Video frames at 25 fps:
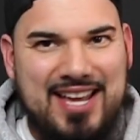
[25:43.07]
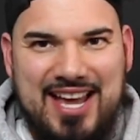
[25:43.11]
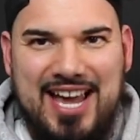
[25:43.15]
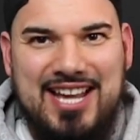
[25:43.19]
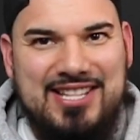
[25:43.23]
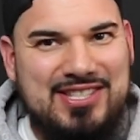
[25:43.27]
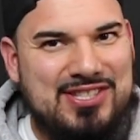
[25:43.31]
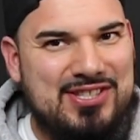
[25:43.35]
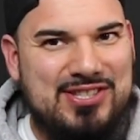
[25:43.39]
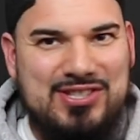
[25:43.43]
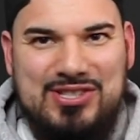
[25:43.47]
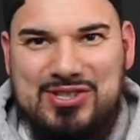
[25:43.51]

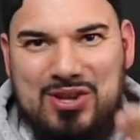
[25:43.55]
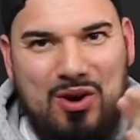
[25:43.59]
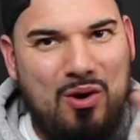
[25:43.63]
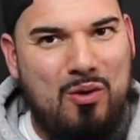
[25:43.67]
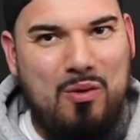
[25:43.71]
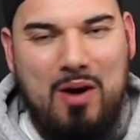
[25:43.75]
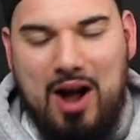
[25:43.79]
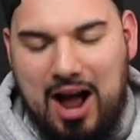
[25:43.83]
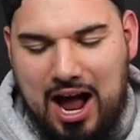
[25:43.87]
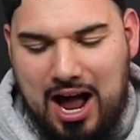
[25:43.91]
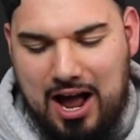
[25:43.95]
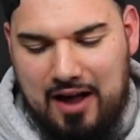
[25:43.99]
It's
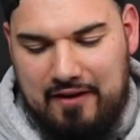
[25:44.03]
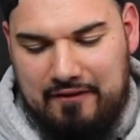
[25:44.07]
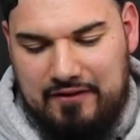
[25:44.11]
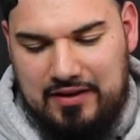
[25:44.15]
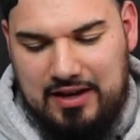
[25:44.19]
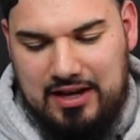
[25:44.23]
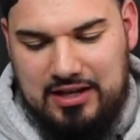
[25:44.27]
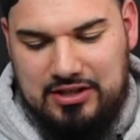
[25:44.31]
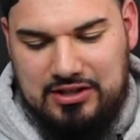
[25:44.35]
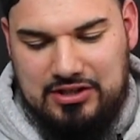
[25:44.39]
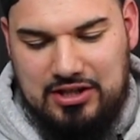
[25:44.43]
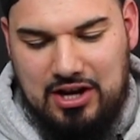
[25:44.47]
so
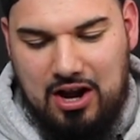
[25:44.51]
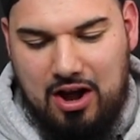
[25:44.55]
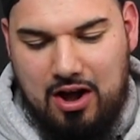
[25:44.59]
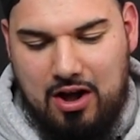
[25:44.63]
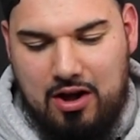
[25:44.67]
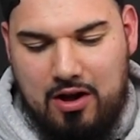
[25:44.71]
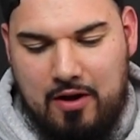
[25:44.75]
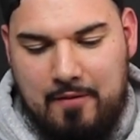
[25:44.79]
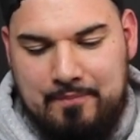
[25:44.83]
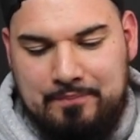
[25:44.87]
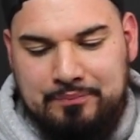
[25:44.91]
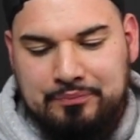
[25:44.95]
obvious,
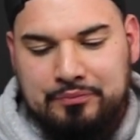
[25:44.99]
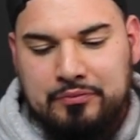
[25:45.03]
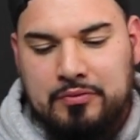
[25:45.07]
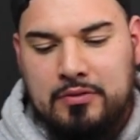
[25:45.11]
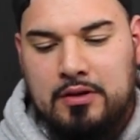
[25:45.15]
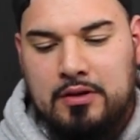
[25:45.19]
y'all.